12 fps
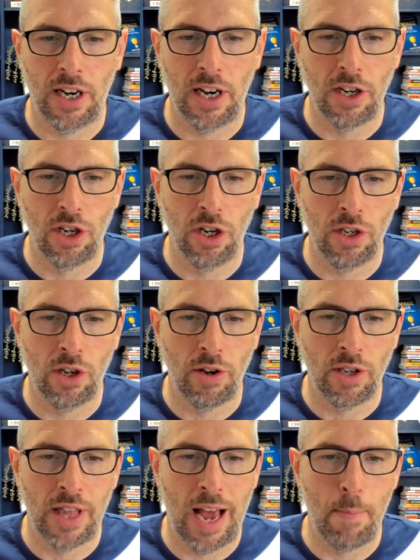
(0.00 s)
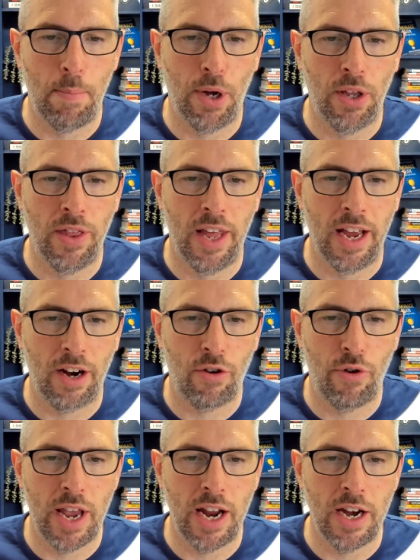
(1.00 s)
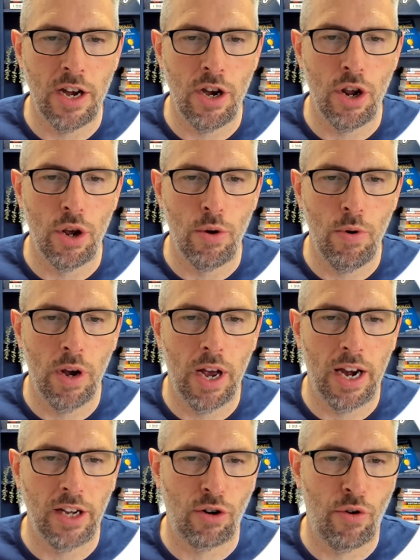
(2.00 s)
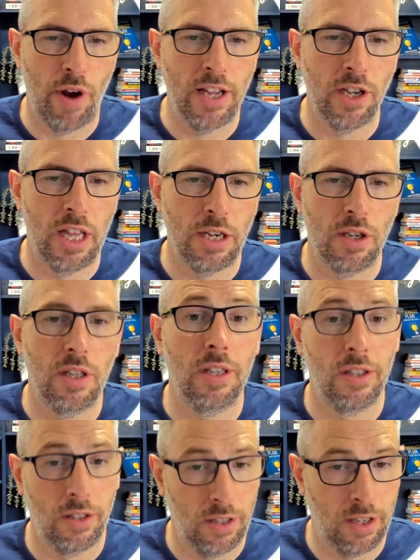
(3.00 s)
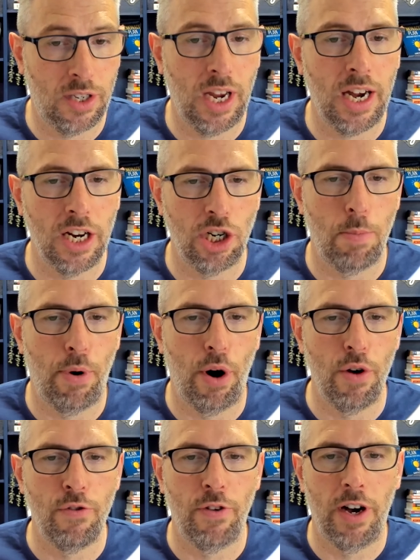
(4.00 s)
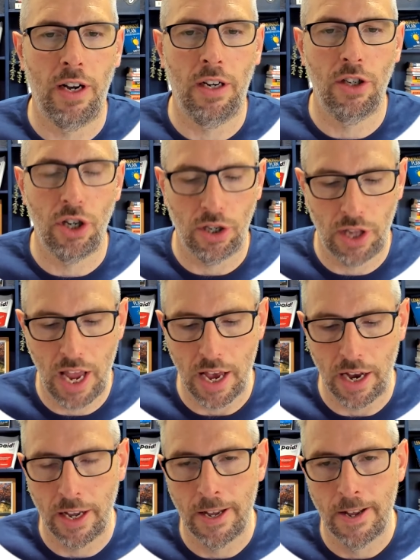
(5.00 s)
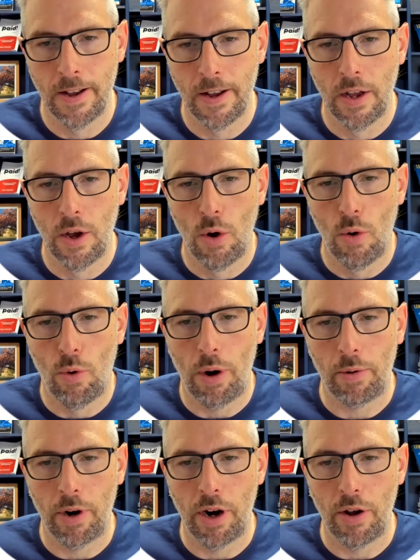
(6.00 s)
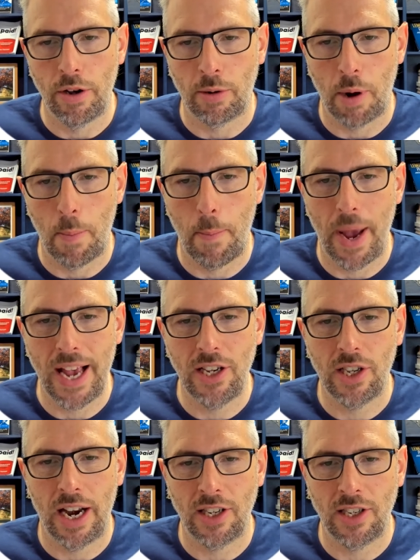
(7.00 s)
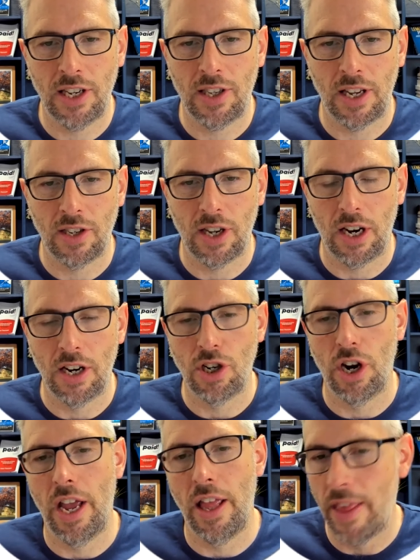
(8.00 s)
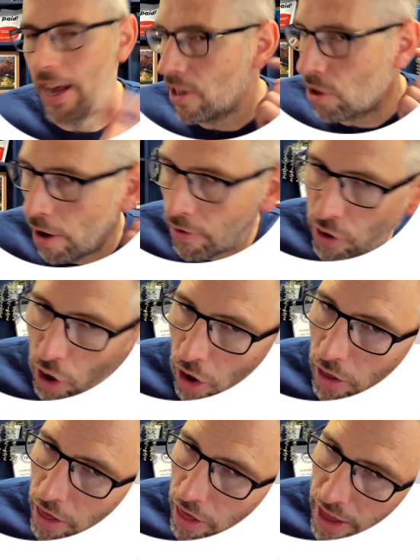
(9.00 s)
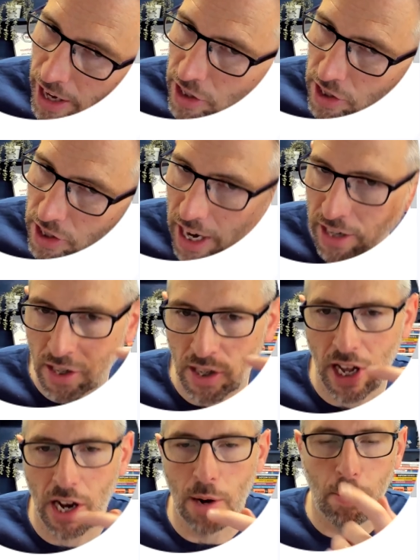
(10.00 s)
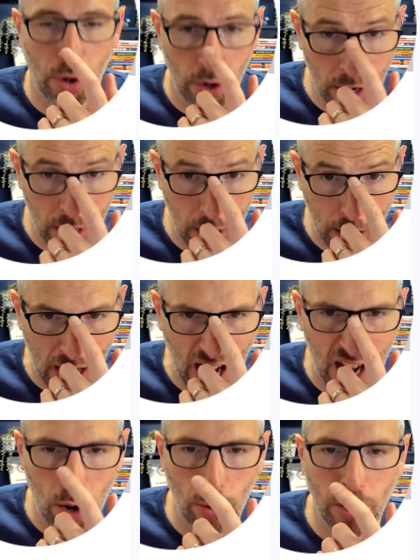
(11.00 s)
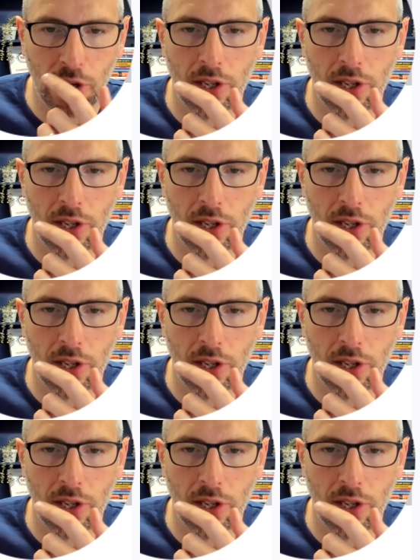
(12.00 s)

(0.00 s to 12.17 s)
it's that button there, Create New, and it's created this signature profile just here. What I'm going to do is I'm going to paste an existing signature in there. So I've got this as a start point. I always